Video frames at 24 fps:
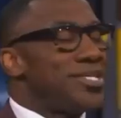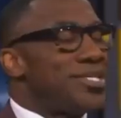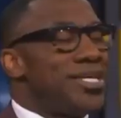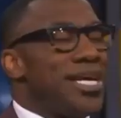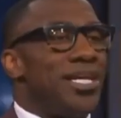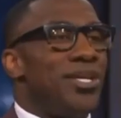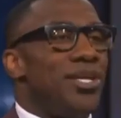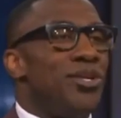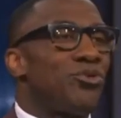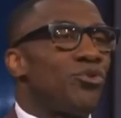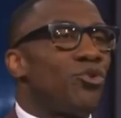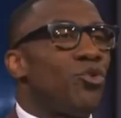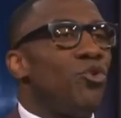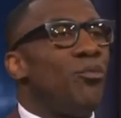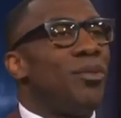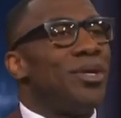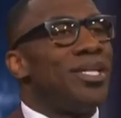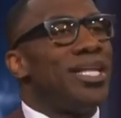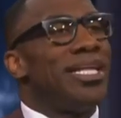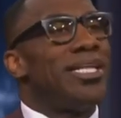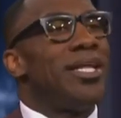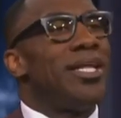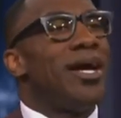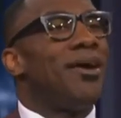is telling the truth,
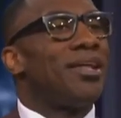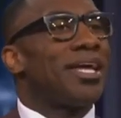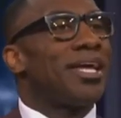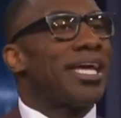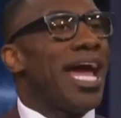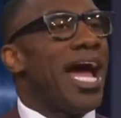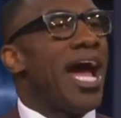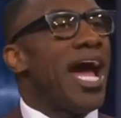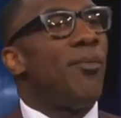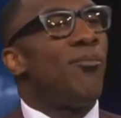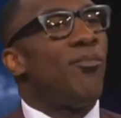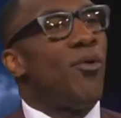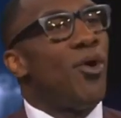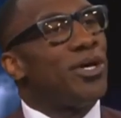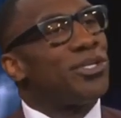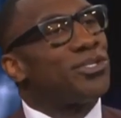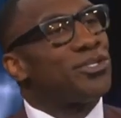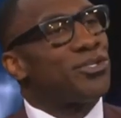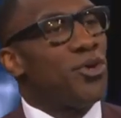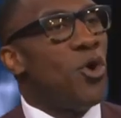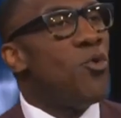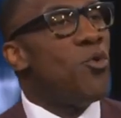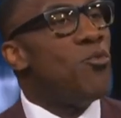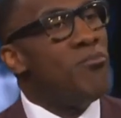but they love the
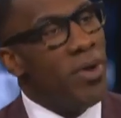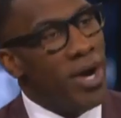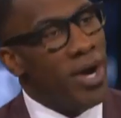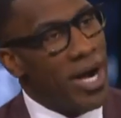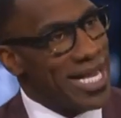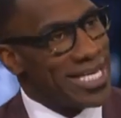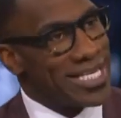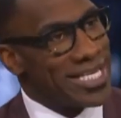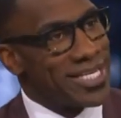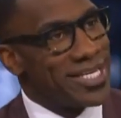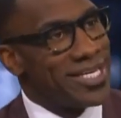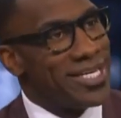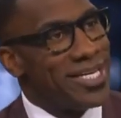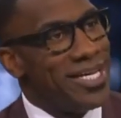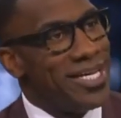Cowboys so much.